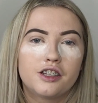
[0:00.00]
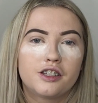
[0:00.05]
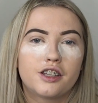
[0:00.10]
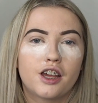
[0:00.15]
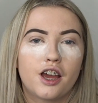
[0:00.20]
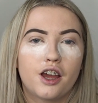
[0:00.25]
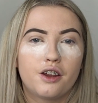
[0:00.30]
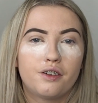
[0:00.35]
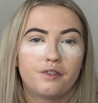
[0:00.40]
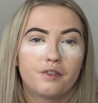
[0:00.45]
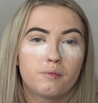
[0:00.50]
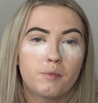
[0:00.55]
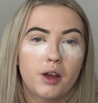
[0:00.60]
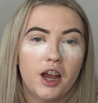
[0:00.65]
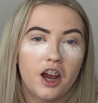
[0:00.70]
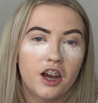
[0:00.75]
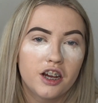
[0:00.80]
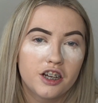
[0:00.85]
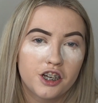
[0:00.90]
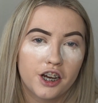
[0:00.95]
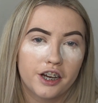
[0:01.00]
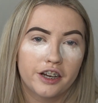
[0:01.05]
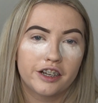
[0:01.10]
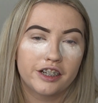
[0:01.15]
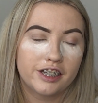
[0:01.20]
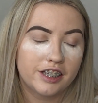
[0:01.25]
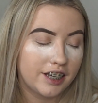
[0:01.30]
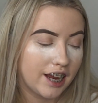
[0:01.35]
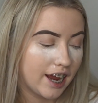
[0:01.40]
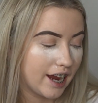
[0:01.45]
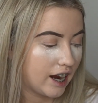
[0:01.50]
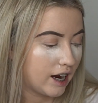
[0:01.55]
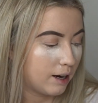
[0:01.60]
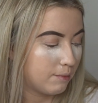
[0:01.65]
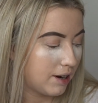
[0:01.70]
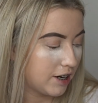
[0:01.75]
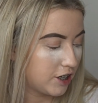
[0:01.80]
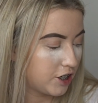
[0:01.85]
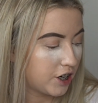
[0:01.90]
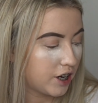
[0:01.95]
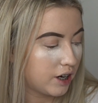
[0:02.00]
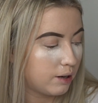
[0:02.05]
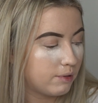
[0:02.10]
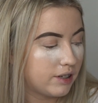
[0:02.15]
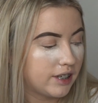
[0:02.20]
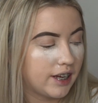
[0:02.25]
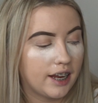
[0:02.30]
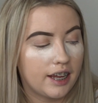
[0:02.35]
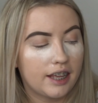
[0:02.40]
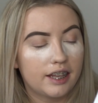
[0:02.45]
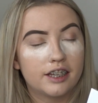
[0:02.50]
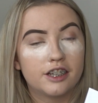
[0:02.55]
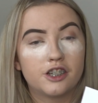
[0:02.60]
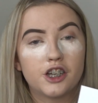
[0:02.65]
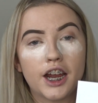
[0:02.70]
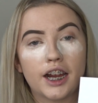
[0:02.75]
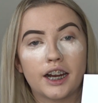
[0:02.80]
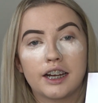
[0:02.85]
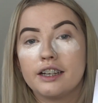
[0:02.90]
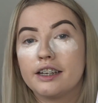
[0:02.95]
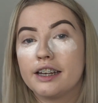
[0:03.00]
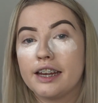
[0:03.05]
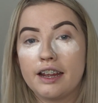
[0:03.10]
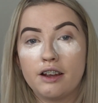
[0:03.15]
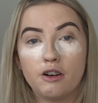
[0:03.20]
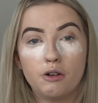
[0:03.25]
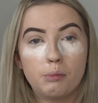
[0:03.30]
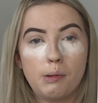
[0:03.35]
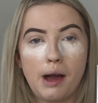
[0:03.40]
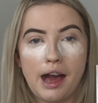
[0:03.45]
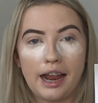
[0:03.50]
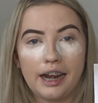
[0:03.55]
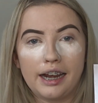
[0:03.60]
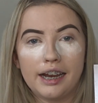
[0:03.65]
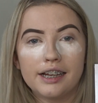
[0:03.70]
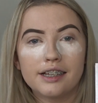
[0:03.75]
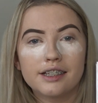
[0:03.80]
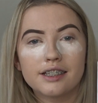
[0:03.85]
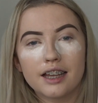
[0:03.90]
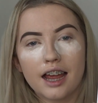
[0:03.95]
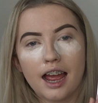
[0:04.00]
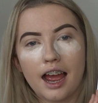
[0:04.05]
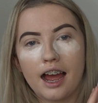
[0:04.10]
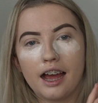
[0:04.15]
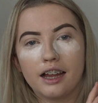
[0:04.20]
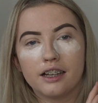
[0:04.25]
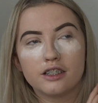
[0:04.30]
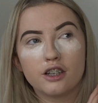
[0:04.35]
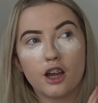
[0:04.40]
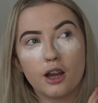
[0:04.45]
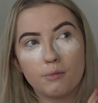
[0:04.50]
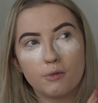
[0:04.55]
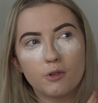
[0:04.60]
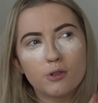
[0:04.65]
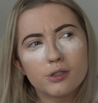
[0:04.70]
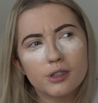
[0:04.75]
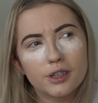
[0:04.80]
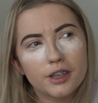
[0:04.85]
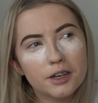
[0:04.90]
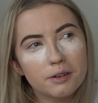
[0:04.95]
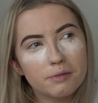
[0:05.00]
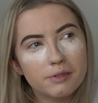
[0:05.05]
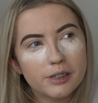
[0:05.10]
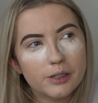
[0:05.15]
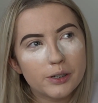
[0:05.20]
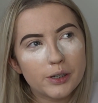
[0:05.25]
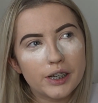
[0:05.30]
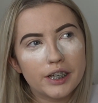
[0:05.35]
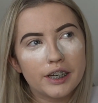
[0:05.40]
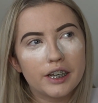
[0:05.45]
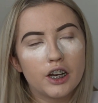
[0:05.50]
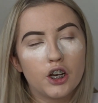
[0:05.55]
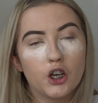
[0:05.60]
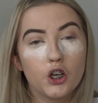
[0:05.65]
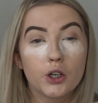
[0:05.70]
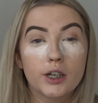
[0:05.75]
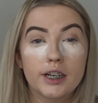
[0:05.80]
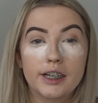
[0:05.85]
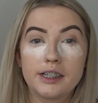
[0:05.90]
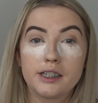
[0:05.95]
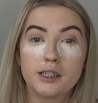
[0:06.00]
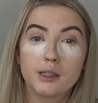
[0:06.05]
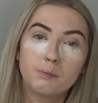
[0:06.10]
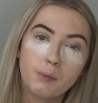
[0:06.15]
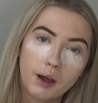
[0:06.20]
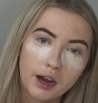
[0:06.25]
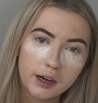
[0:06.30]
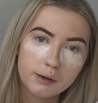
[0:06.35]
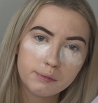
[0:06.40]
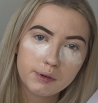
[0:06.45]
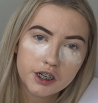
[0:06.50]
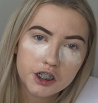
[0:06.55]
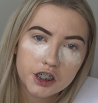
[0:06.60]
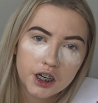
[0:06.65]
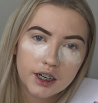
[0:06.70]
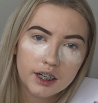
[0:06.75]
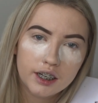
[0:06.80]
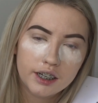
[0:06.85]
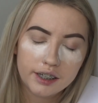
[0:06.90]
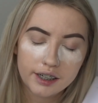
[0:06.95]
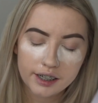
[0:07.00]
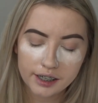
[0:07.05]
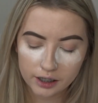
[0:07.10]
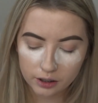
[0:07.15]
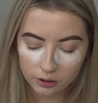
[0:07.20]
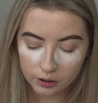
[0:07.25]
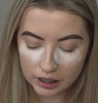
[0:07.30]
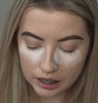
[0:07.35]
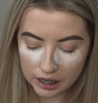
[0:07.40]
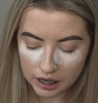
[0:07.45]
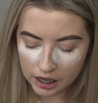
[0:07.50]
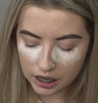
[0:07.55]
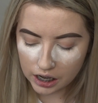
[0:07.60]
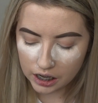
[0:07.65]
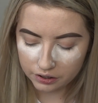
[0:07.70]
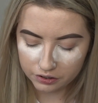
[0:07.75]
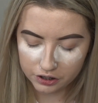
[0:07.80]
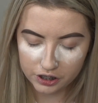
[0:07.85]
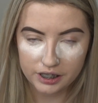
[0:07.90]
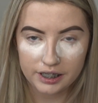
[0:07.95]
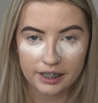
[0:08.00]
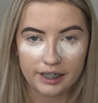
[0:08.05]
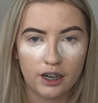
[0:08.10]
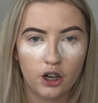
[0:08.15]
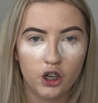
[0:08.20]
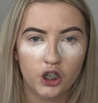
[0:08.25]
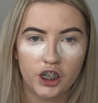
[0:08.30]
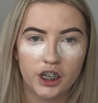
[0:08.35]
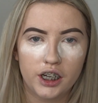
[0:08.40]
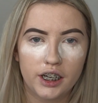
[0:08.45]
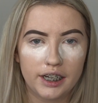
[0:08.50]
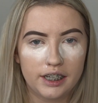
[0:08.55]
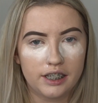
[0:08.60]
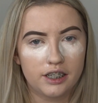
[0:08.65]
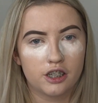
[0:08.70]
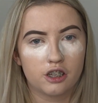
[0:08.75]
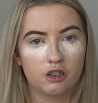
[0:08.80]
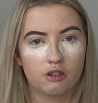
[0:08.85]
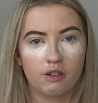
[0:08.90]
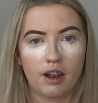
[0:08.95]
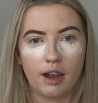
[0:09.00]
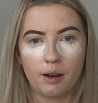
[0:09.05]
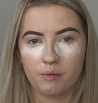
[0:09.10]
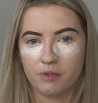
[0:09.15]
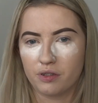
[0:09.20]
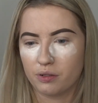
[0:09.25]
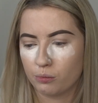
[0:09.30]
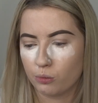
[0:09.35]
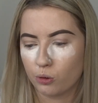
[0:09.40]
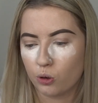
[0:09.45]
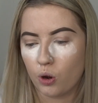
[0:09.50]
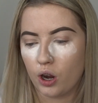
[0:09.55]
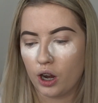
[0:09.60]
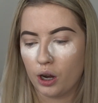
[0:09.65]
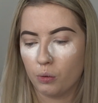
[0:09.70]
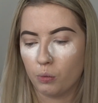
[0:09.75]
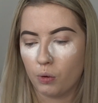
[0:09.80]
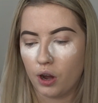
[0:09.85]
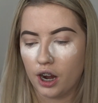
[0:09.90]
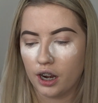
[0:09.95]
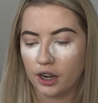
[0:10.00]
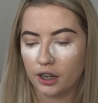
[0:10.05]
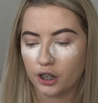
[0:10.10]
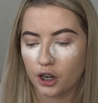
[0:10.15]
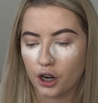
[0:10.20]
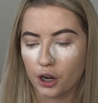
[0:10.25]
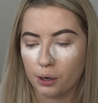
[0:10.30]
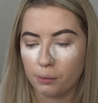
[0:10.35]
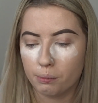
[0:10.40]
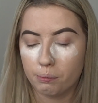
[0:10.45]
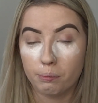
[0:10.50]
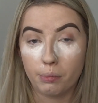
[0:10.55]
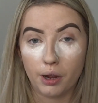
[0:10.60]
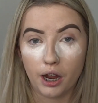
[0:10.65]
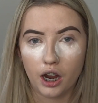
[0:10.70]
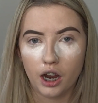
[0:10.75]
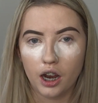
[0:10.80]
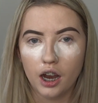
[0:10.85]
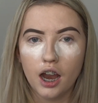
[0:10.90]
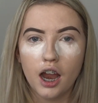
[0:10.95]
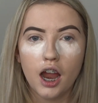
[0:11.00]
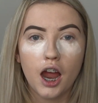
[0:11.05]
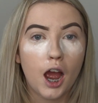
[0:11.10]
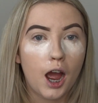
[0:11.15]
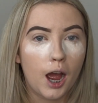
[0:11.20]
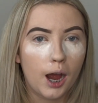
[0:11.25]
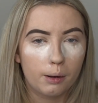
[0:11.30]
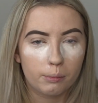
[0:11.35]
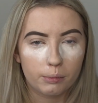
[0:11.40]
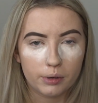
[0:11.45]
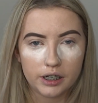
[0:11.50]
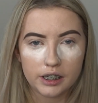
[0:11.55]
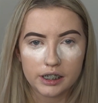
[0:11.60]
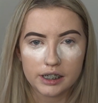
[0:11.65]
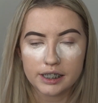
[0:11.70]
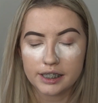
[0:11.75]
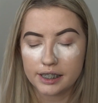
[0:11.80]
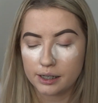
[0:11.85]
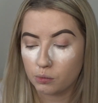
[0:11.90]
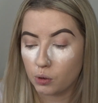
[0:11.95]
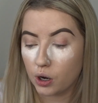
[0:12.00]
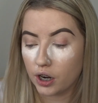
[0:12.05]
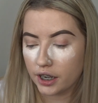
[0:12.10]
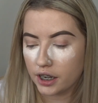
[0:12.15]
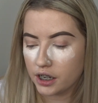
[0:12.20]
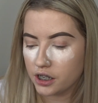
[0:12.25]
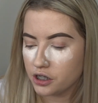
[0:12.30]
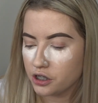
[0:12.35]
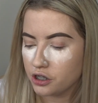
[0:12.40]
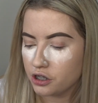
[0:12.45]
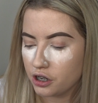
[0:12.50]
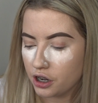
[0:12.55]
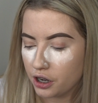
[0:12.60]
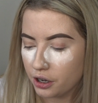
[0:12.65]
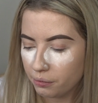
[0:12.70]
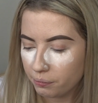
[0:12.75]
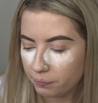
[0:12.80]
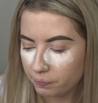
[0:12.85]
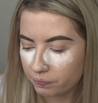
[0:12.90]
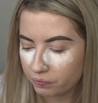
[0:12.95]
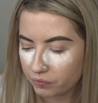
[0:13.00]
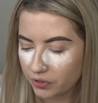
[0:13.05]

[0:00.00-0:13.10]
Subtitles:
So for my eyeshadow today, I'm actually going to be taking the Jaclyn Hill palette, and I'm also going to be doing a look inspired by Jaclyn Hill. Just seen it on her Instagram from quite a while ago, but I'm going to see what I can do.